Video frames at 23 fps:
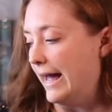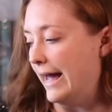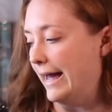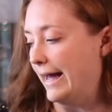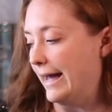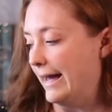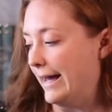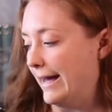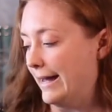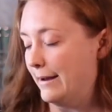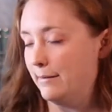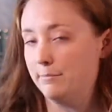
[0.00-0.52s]

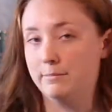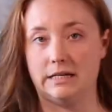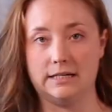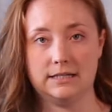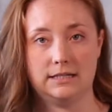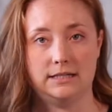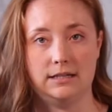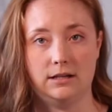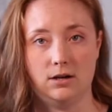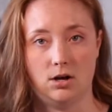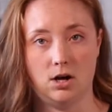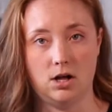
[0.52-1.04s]
and
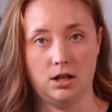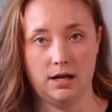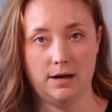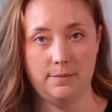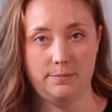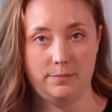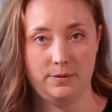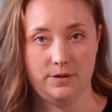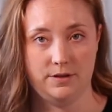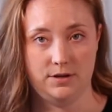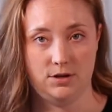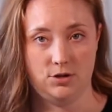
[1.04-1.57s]
mix it all
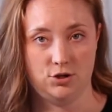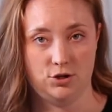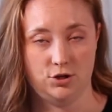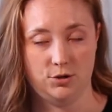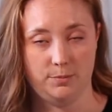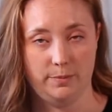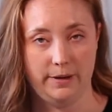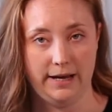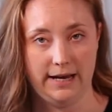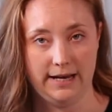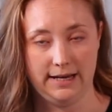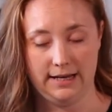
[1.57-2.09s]
up, and there's
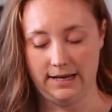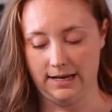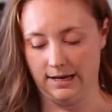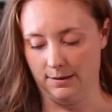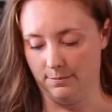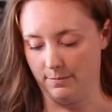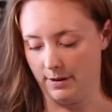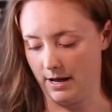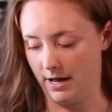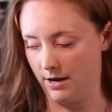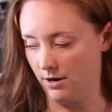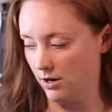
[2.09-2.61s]
your
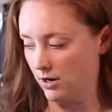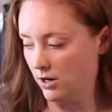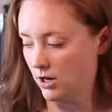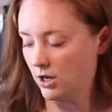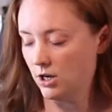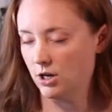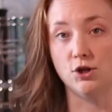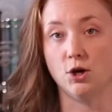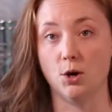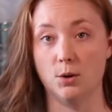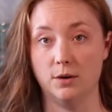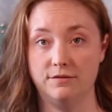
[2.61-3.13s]
pancake batter.
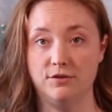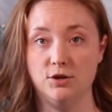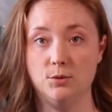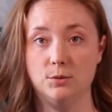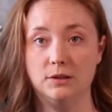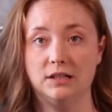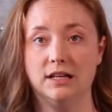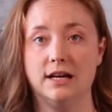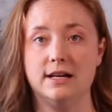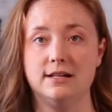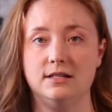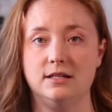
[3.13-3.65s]
So if you
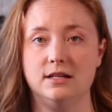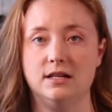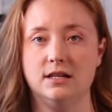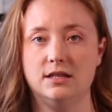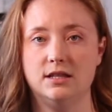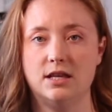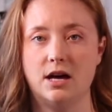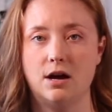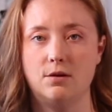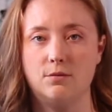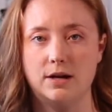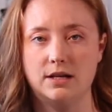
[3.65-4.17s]
would like to
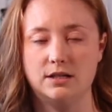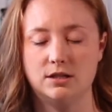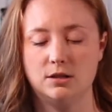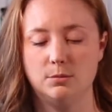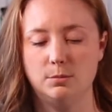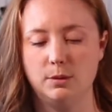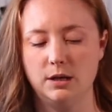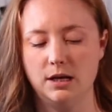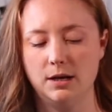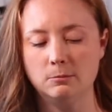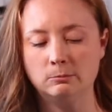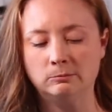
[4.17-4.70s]
get that
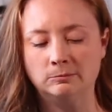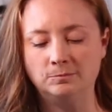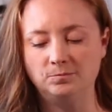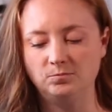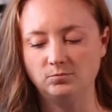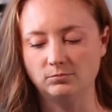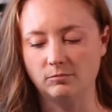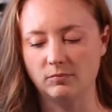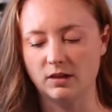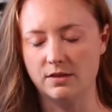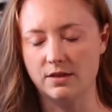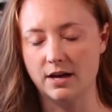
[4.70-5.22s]
recipe,
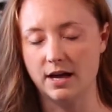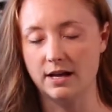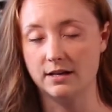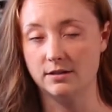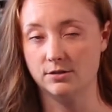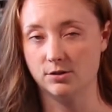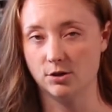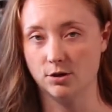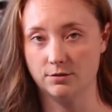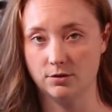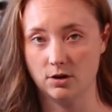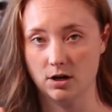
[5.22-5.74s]
that
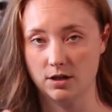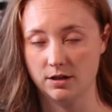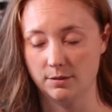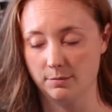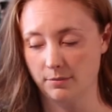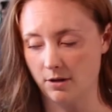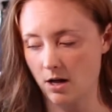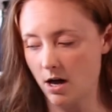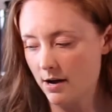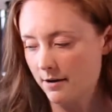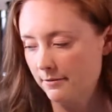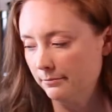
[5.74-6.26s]
is over on the
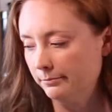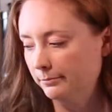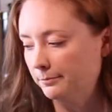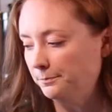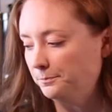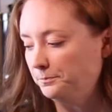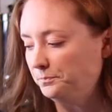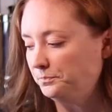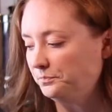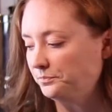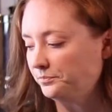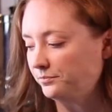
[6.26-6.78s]
blog.
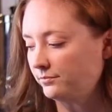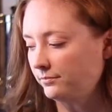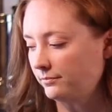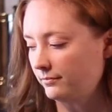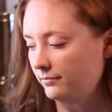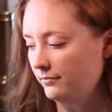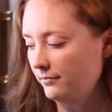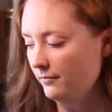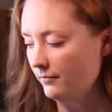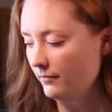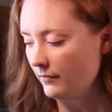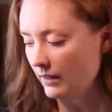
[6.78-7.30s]

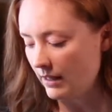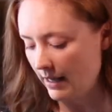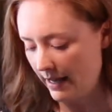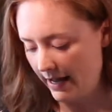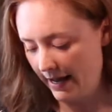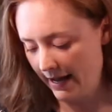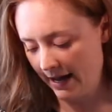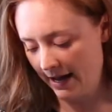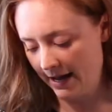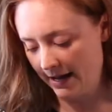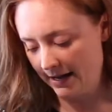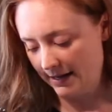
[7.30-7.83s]

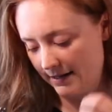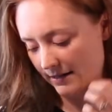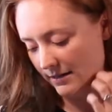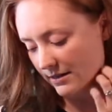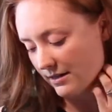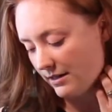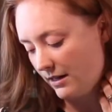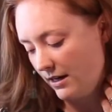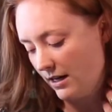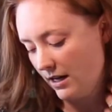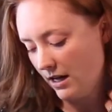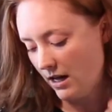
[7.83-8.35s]

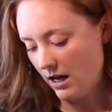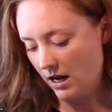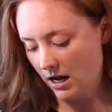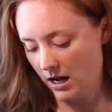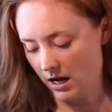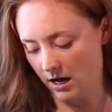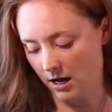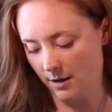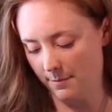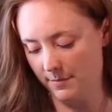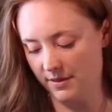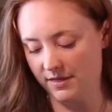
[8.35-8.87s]
And
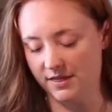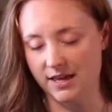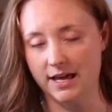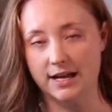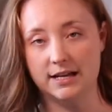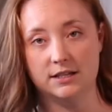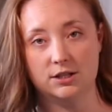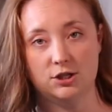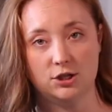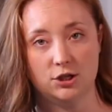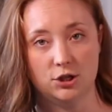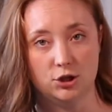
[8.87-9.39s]

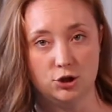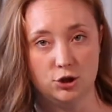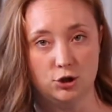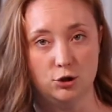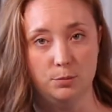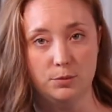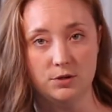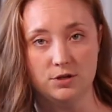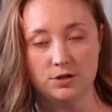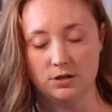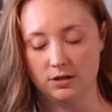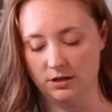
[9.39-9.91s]
that is
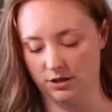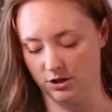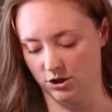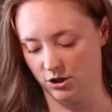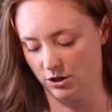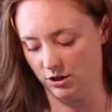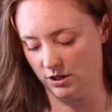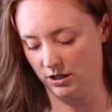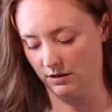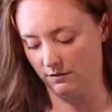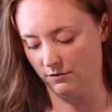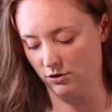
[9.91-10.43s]
super
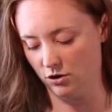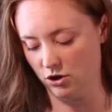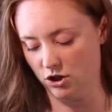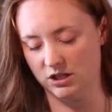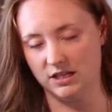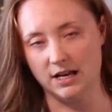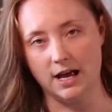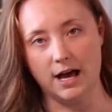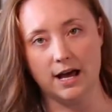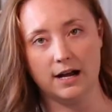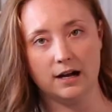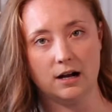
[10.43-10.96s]
delicious if you
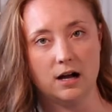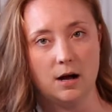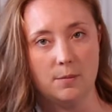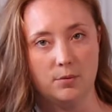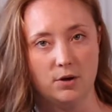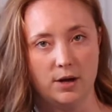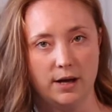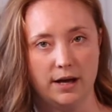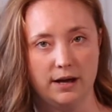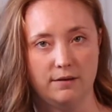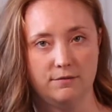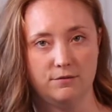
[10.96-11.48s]
just add a
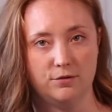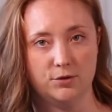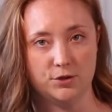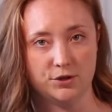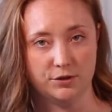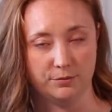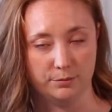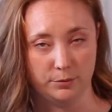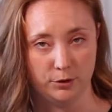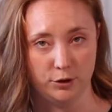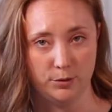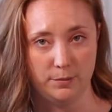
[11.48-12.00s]
couple handfuls
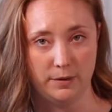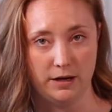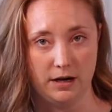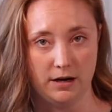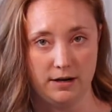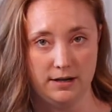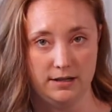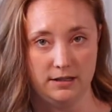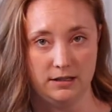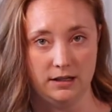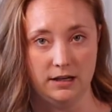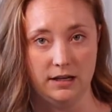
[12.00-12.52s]
of
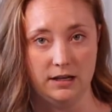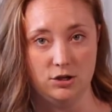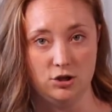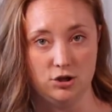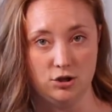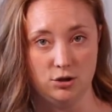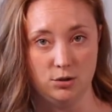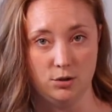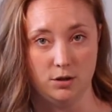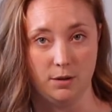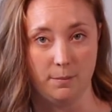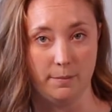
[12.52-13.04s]
blueberries
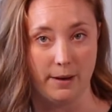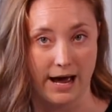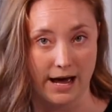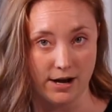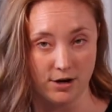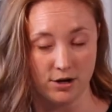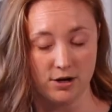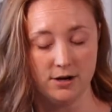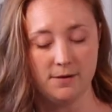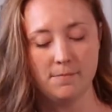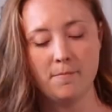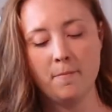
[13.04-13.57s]
into the
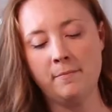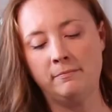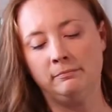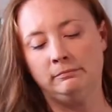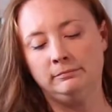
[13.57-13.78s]
batter,